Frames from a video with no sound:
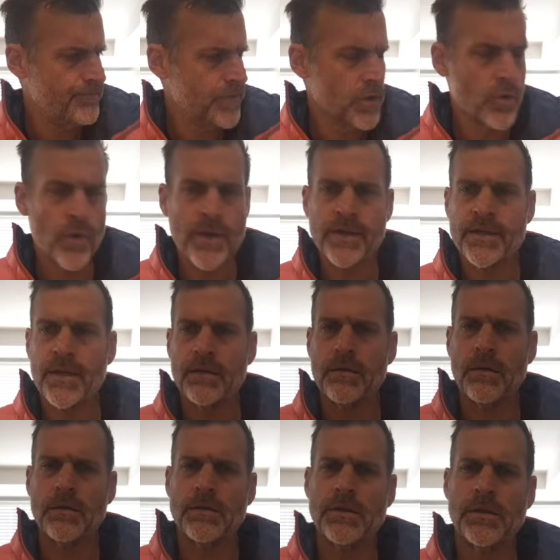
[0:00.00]
Grin
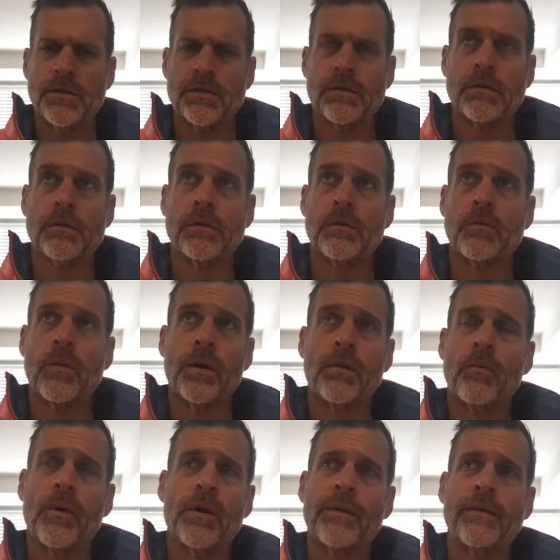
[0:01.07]
Technologies, or
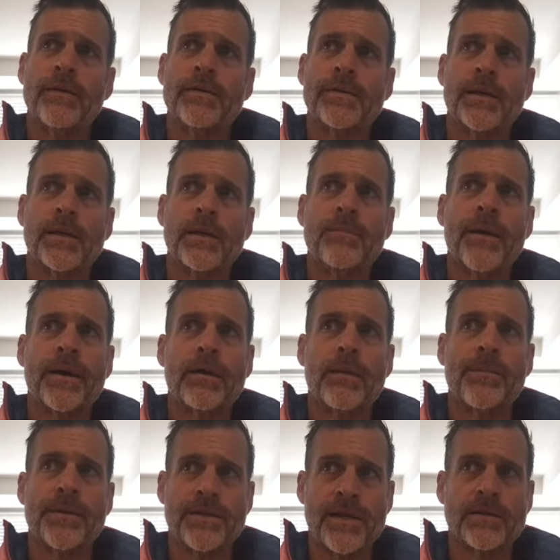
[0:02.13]
one of these like e-bike
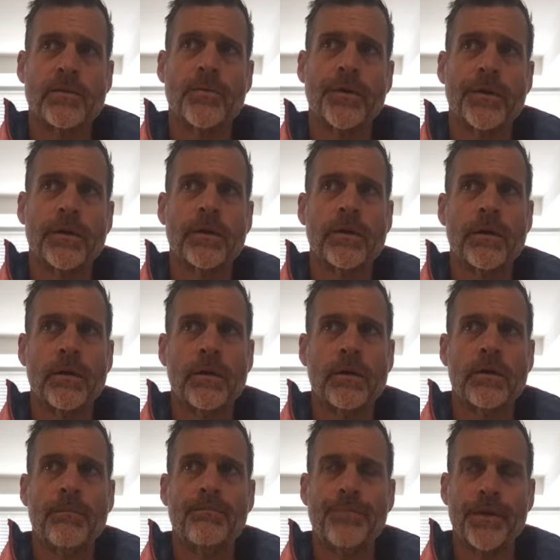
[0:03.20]
companies, has a really good
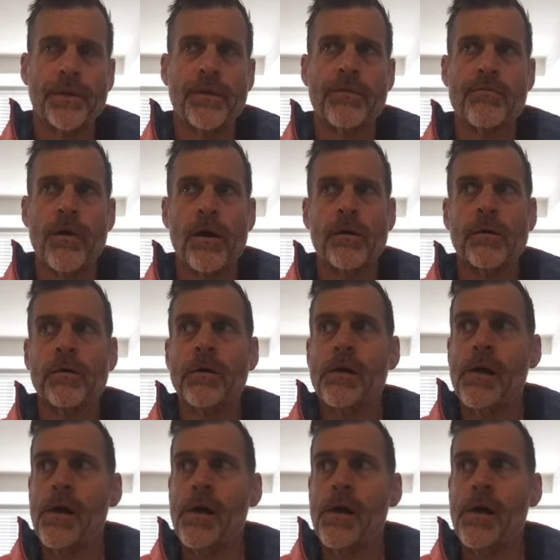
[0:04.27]
billet throttle.